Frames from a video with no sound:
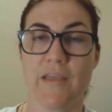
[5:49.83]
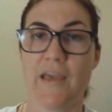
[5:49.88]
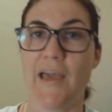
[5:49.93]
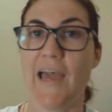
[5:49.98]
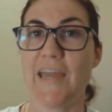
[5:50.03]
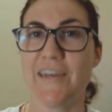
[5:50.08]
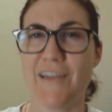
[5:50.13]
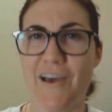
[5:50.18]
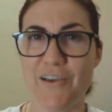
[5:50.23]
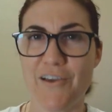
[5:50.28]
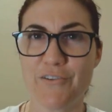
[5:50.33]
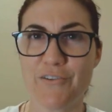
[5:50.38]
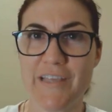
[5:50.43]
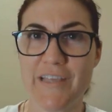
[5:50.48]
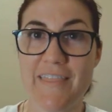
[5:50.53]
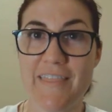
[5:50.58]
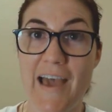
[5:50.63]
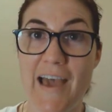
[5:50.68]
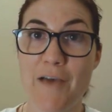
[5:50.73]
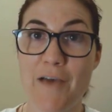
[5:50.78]
And not only
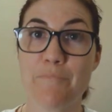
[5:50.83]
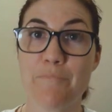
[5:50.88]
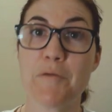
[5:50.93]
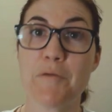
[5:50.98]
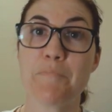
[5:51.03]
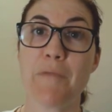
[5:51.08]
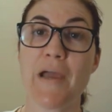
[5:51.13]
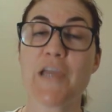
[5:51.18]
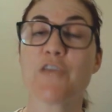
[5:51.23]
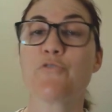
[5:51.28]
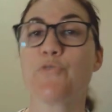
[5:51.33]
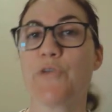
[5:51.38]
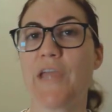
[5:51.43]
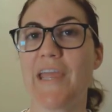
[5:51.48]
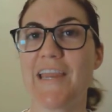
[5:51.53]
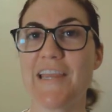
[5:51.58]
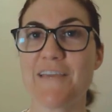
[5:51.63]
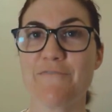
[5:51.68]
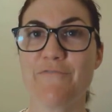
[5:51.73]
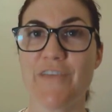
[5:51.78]
that, but by
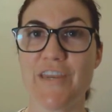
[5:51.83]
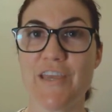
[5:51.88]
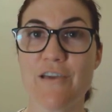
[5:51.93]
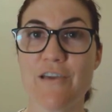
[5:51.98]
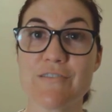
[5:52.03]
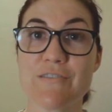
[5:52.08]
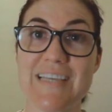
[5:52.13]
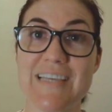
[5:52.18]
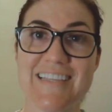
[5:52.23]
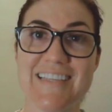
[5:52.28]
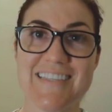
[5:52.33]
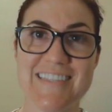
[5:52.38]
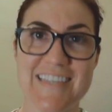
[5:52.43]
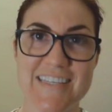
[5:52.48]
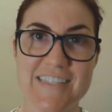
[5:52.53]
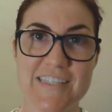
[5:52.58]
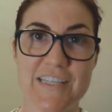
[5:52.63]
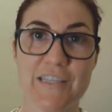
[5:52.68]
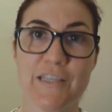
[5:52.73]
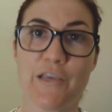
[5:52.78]
creating videos
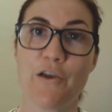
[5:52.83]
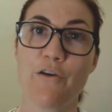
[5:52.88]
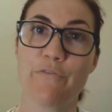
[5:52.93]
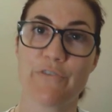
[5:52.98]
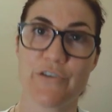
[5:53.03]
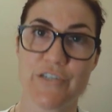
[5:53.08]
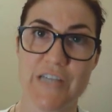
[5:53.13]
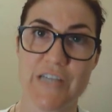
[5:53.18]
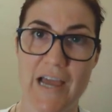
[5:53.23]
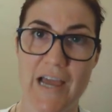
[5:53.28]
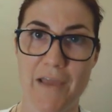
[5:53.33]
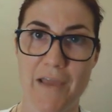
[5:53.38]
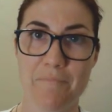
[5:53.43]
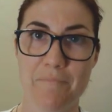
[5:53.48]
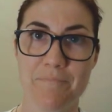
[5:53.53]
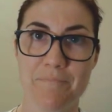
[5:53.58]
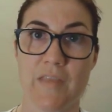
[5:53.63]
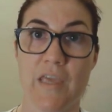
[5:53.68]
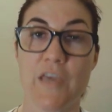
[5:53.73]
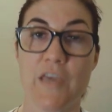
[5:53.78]
consistently over
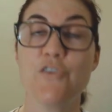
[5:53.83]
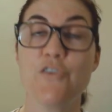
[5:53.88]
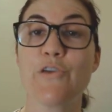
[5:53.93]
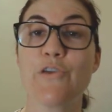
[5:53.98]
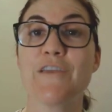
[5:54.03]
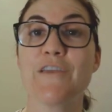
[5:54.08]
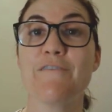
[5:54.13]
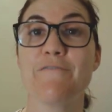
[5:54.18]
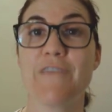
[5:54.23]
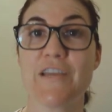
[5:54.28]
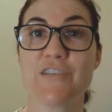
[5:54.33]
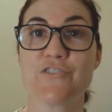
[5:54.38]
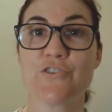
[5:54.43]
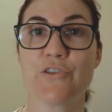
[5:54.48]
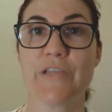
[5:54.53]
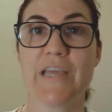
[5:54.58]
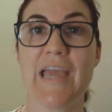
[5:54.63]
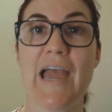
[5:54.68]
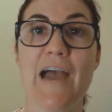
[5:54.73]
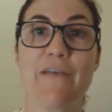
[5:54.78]
time, you can
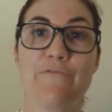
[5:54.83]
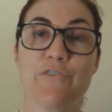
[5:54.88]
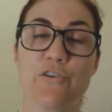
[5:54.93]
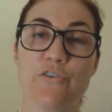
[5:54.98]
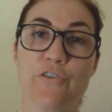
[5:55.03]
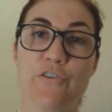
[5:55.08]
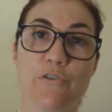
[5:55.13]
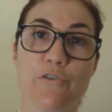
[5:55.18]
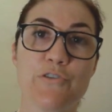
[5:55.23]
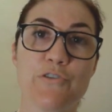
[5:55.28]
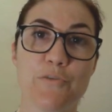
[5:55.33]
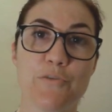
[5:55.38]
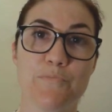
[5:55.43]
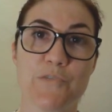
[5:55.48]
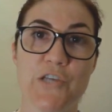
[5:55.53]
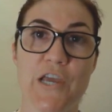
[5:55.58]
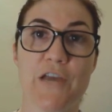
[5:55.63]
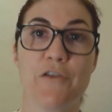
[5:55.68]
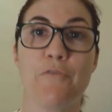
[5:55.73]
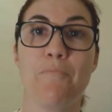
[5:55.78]
eventually have your YouTube
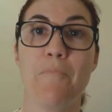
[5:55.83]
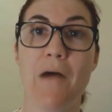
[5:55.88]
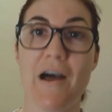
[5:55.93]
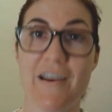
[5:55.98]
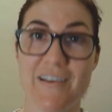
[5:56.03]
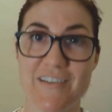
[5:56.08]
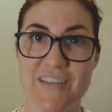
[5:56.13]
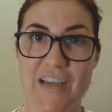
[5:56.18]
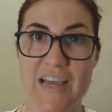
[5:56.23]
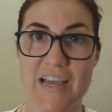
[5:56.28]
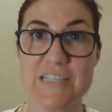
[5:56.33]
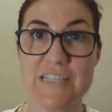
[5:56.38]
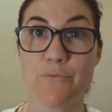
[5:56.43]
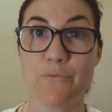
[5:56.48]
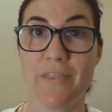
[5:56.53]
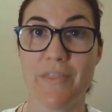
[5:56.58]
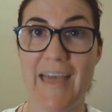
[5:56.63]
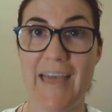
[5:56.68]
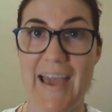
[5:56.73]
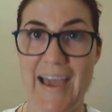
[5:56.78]
channel monetized
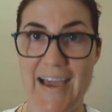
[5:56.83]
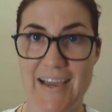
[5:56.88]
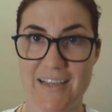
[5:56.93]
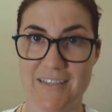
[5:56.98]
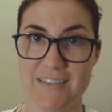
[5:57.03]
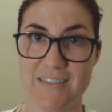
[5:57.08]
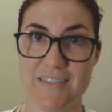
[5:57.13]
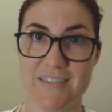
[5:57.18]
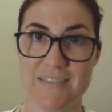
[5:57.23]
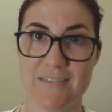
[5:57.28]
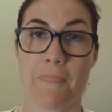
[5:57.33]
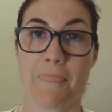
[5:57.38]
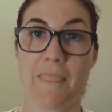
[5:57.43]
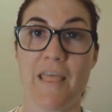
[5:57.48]
with ads.